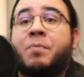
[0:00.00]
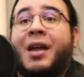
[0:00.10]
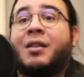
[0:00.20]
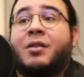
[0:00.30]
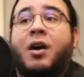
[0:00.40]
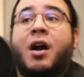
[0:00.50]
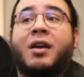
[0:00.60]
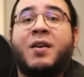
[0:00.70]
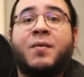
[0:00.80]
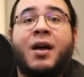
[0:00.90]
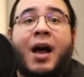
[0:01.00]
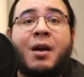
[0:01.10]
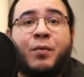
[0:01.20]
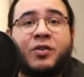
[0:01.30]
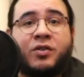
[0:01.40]
And there are even
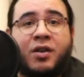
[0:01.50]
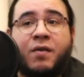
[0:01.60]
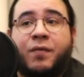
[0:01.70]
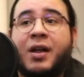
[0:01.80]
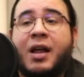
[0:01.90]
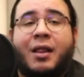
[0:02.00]
hybrid stuff,